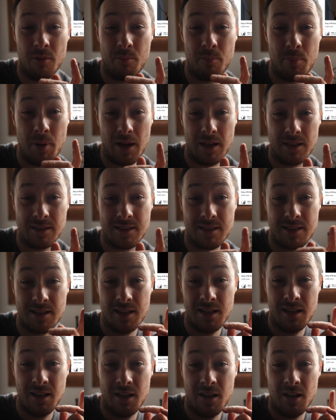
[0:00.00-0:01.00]

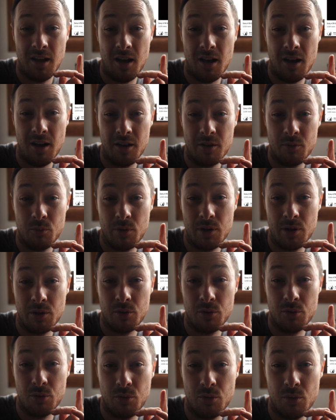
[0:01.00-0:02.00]
but I
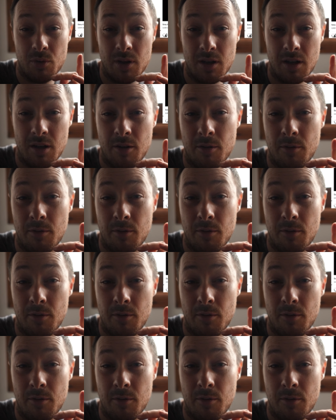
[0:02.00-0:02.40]
will